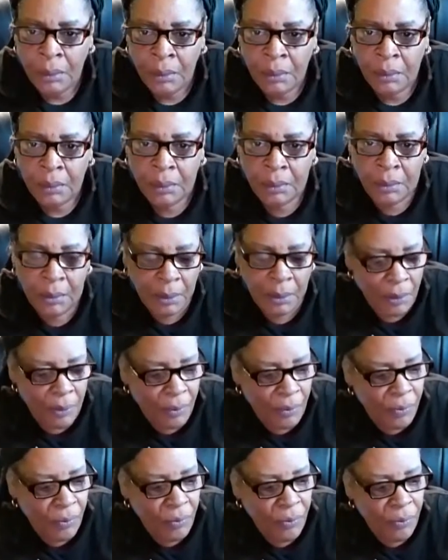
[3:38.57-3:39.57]

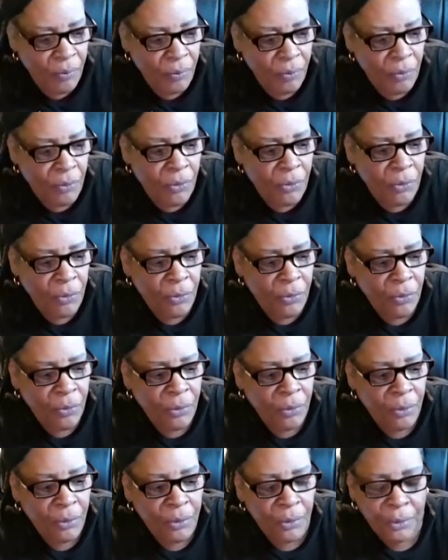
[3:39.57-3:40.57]

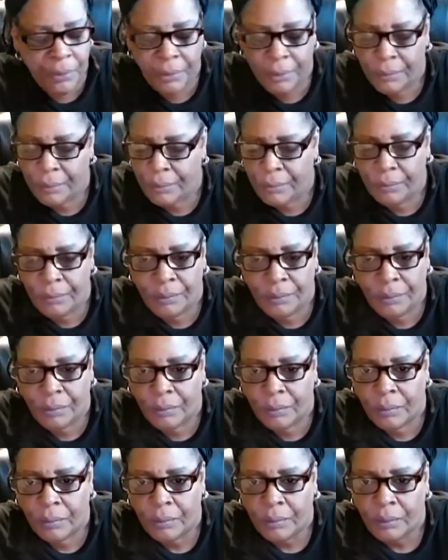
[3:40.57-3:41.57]

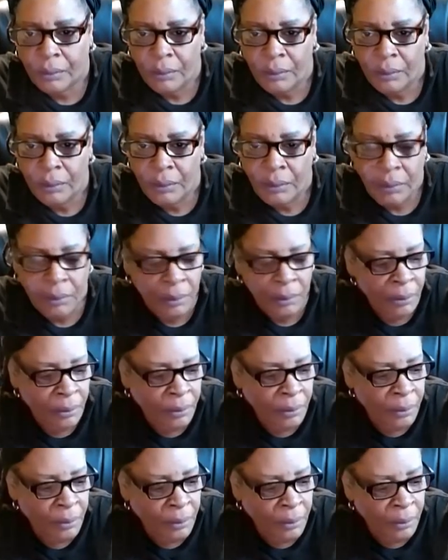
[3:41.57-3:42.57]

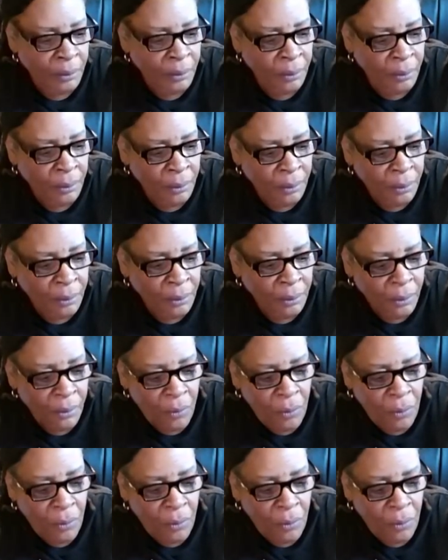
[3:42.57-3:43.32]
No one is speaking in this clip.